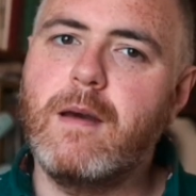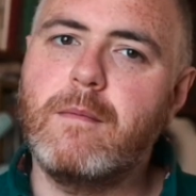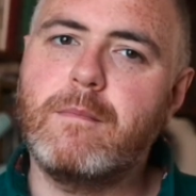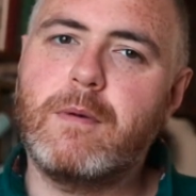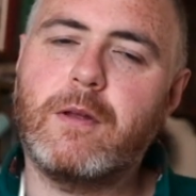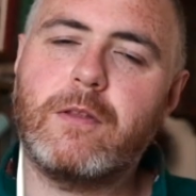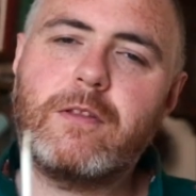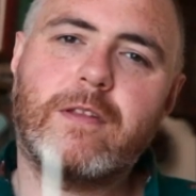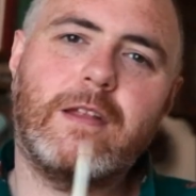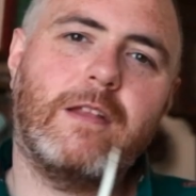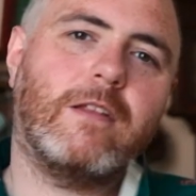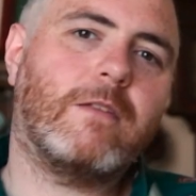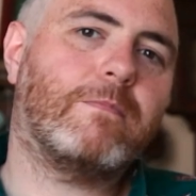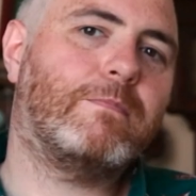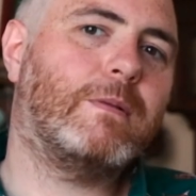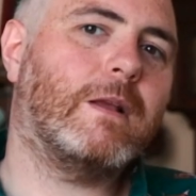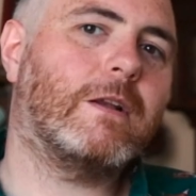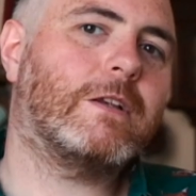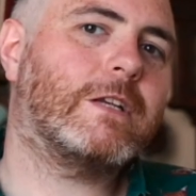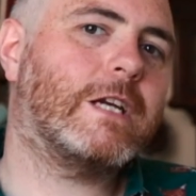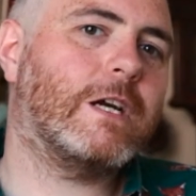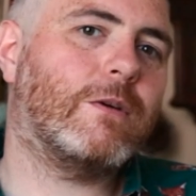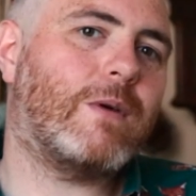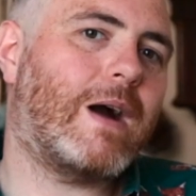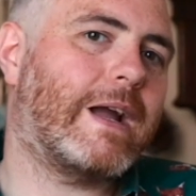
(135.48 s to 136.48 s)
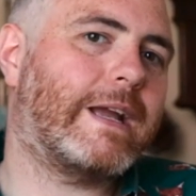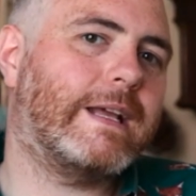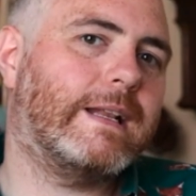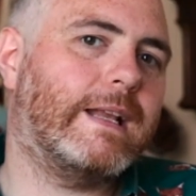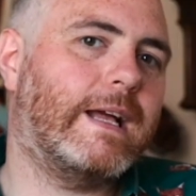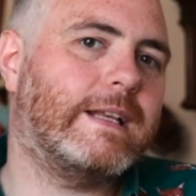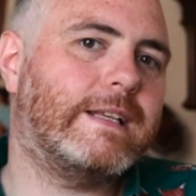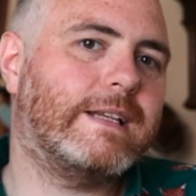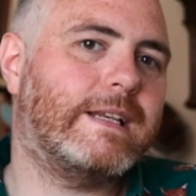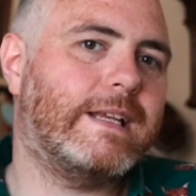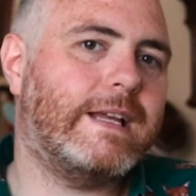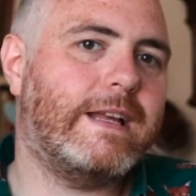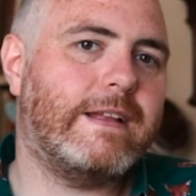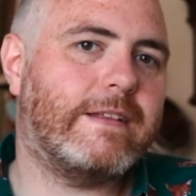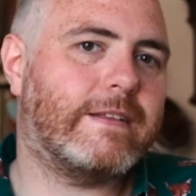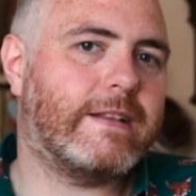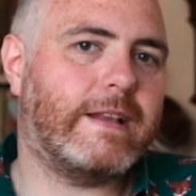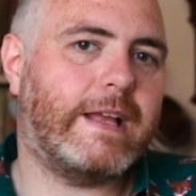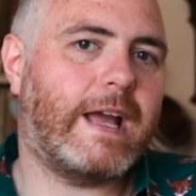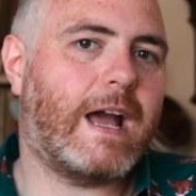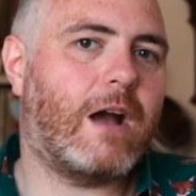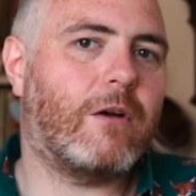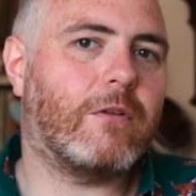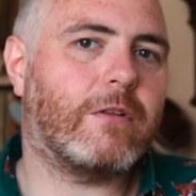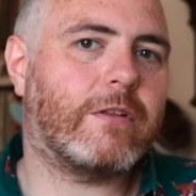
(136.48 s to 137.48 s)
But since blood coagulated
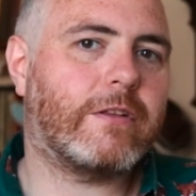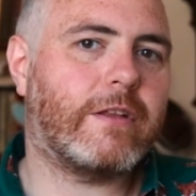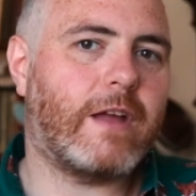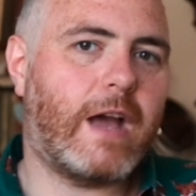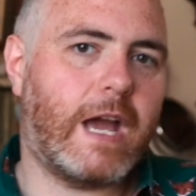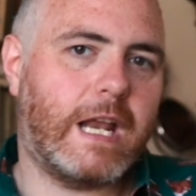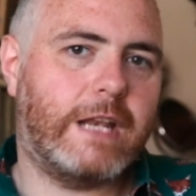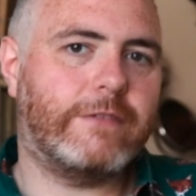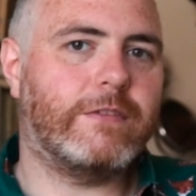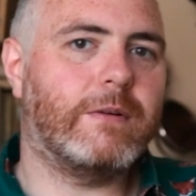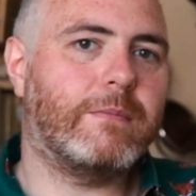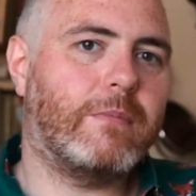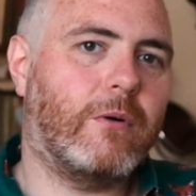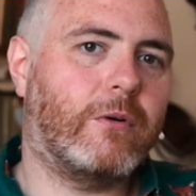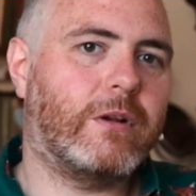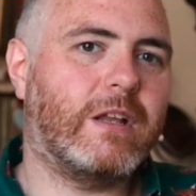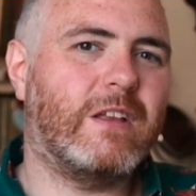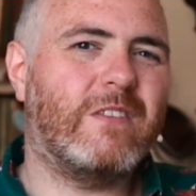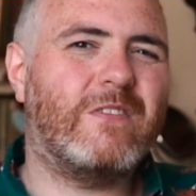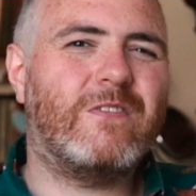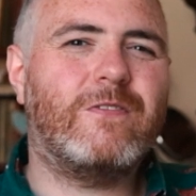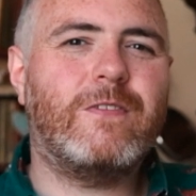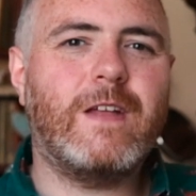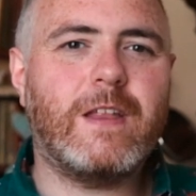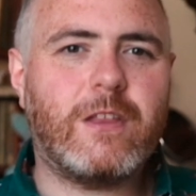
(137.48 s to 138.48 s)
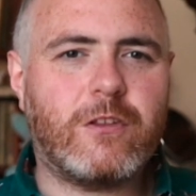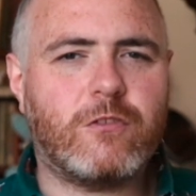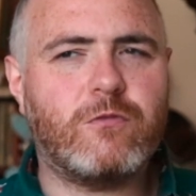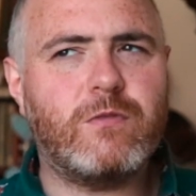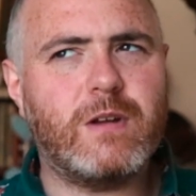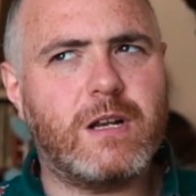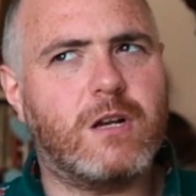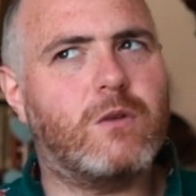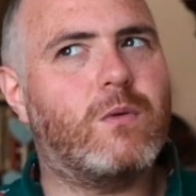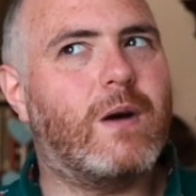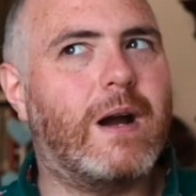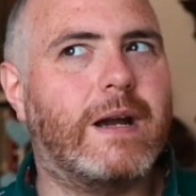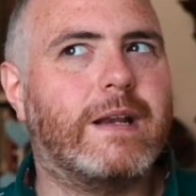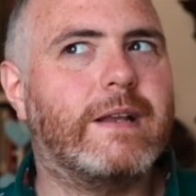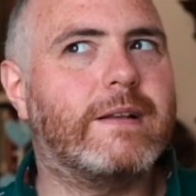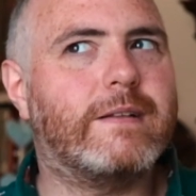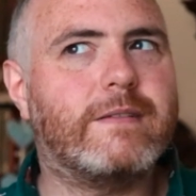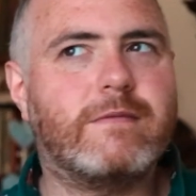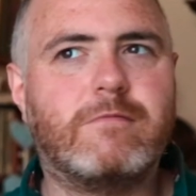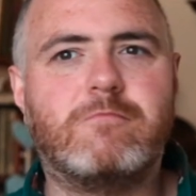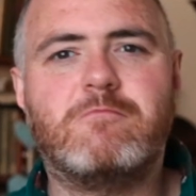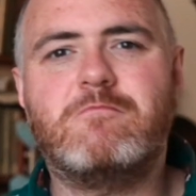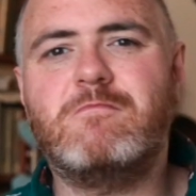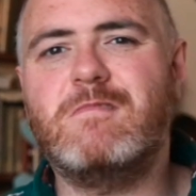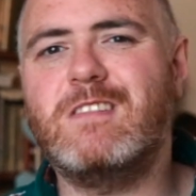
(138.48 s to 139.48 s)
easily outside of a body, this required
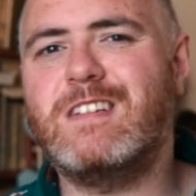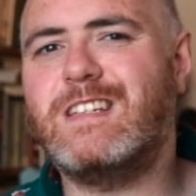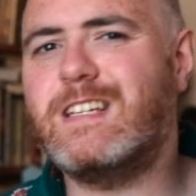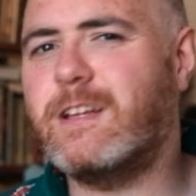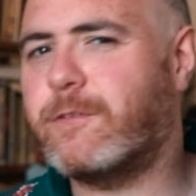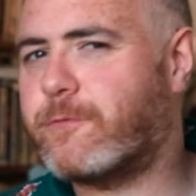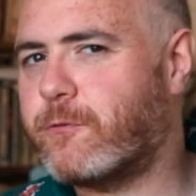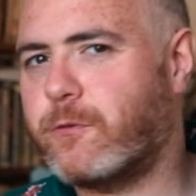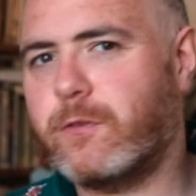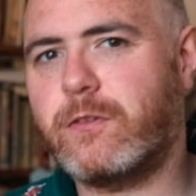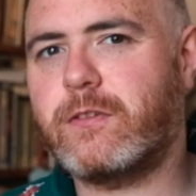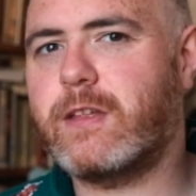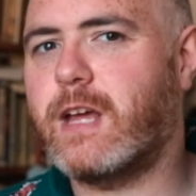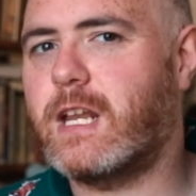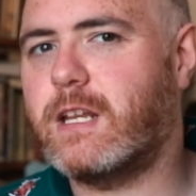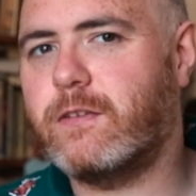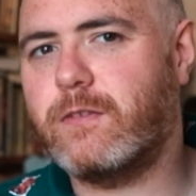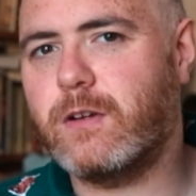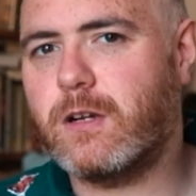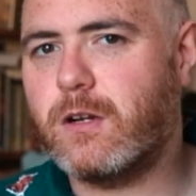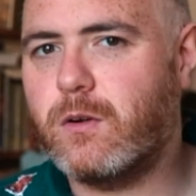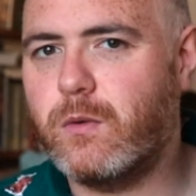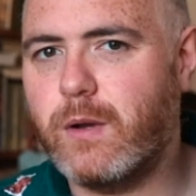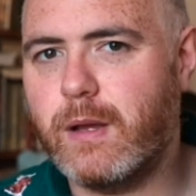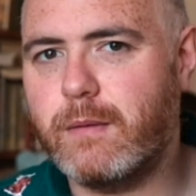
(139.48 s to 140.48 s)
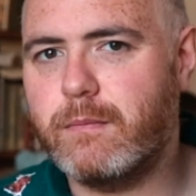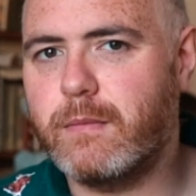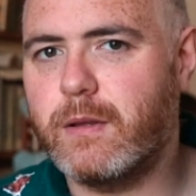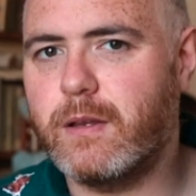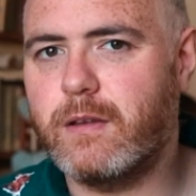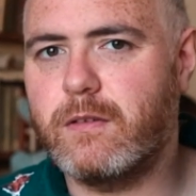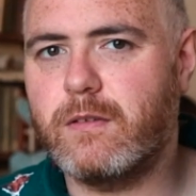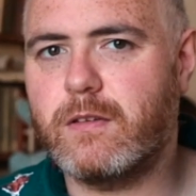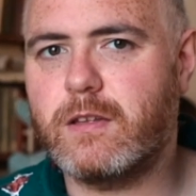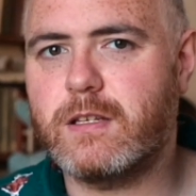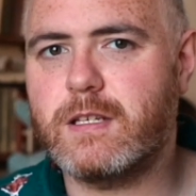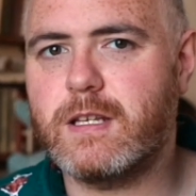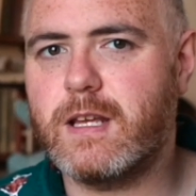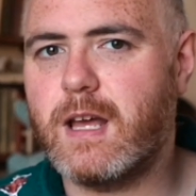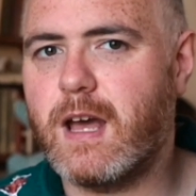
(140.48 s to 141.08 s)
a different set of equipment.